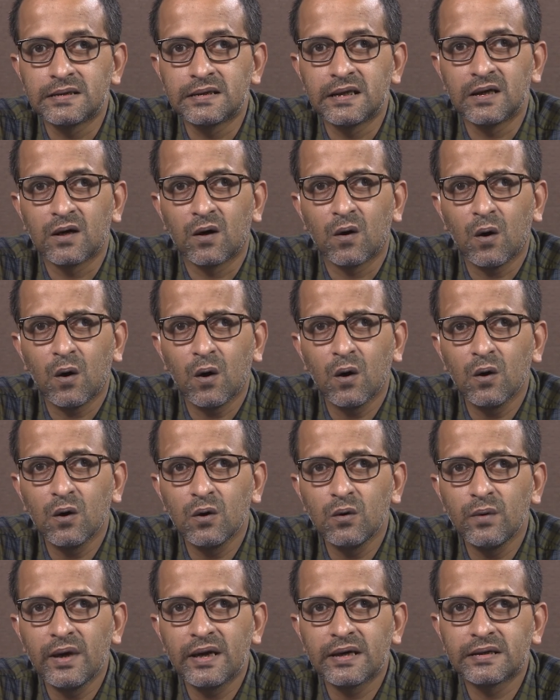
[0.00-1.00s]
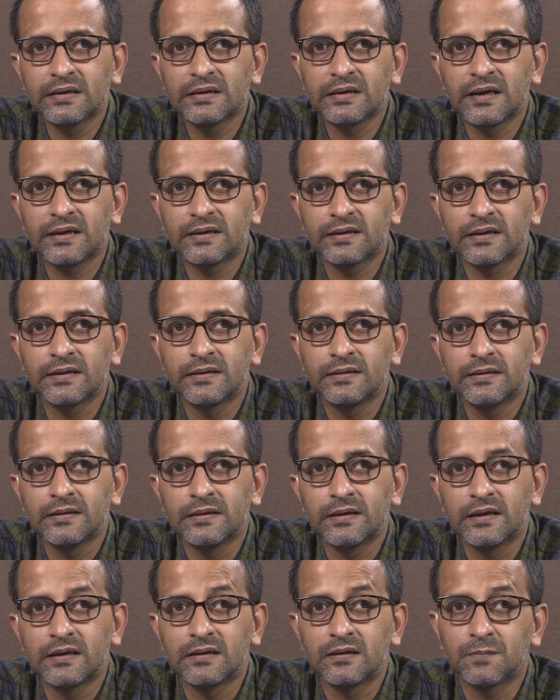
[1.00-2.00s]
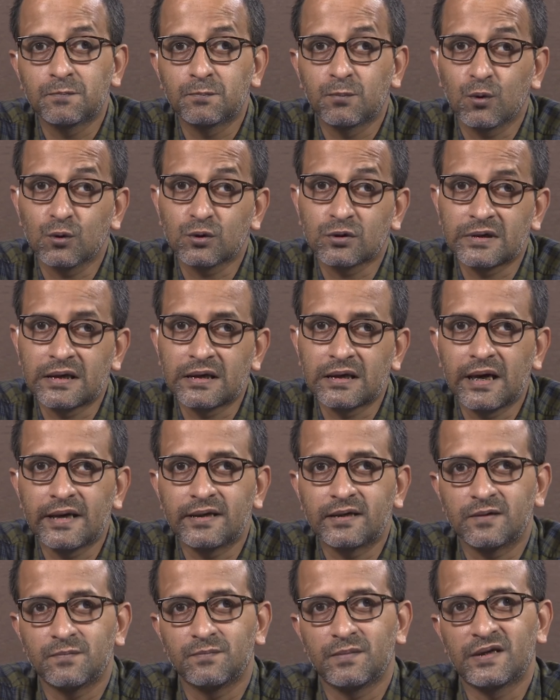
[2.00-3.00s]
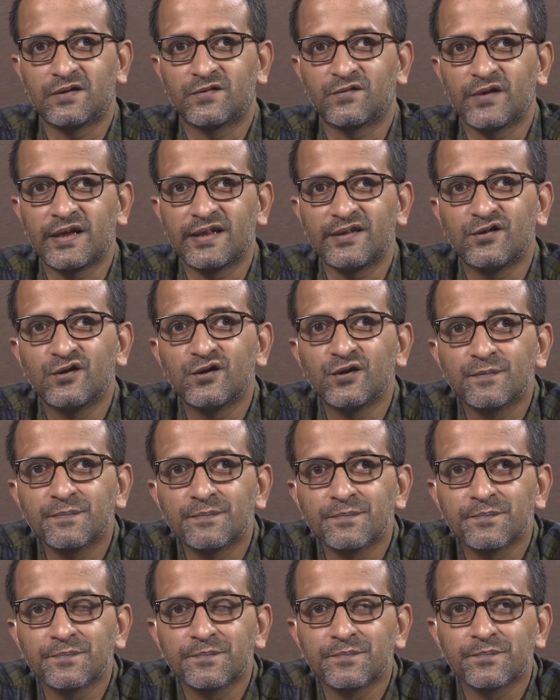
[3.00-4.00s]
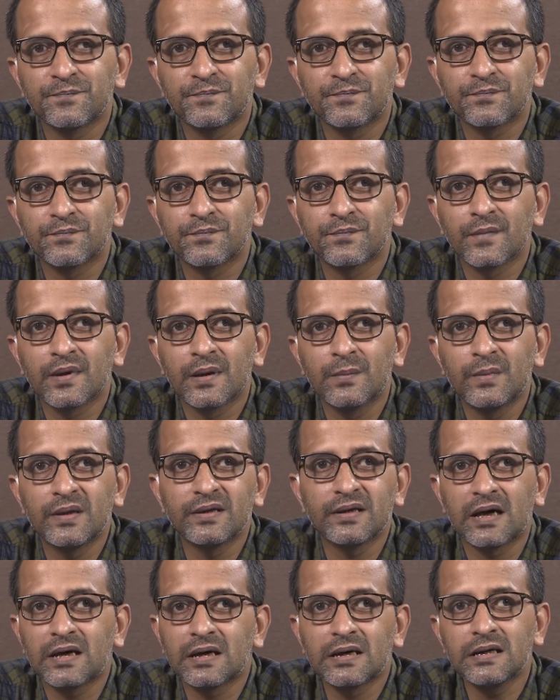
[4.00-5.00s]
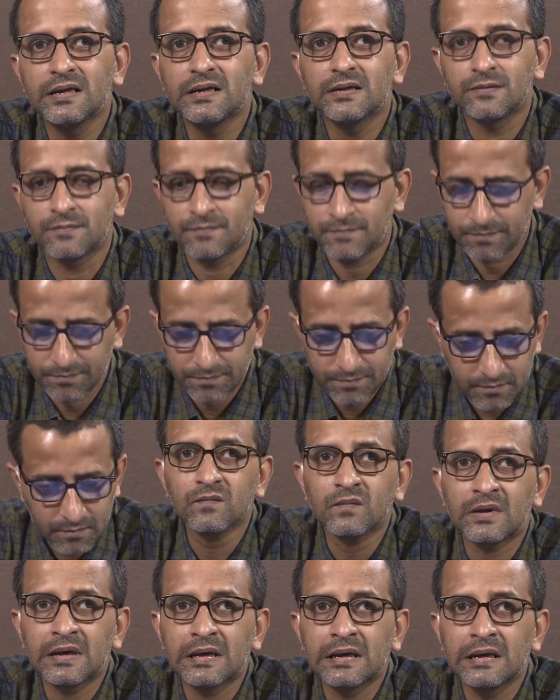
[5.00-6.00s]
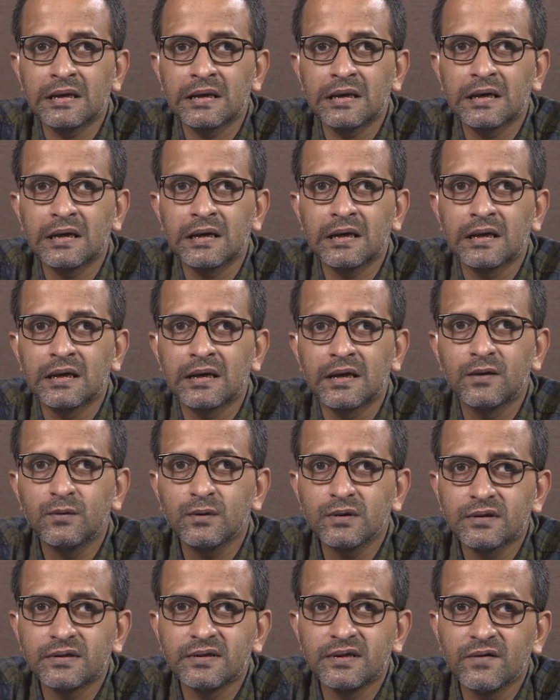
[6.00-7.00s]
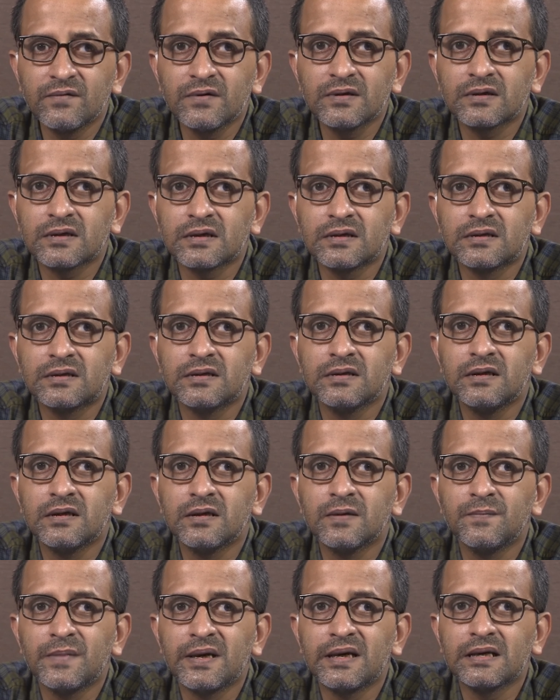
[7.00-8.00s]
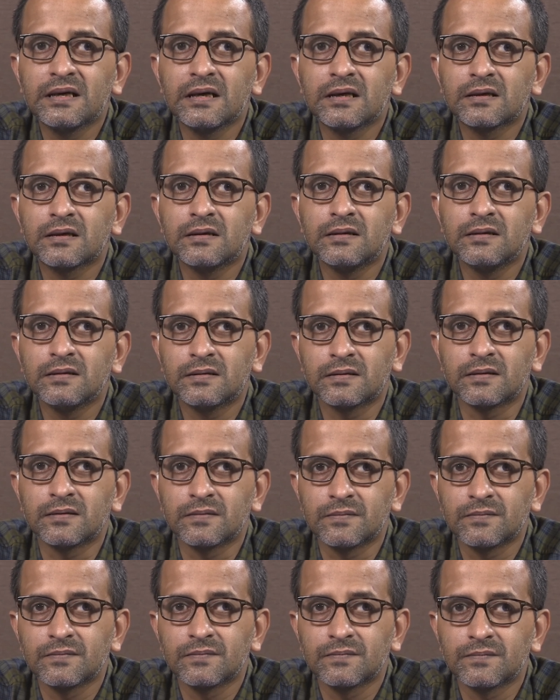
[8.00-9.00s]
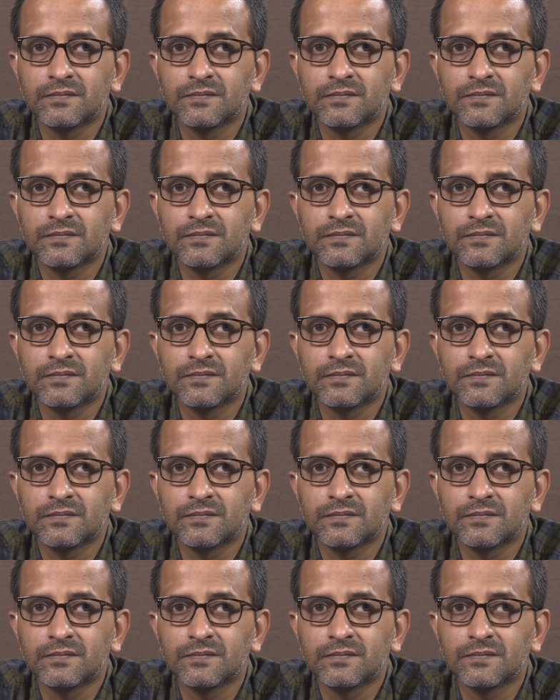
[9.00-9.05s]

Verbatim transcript: they all were created in the post enlightenment age. Because earlier it was never considered a medical condition.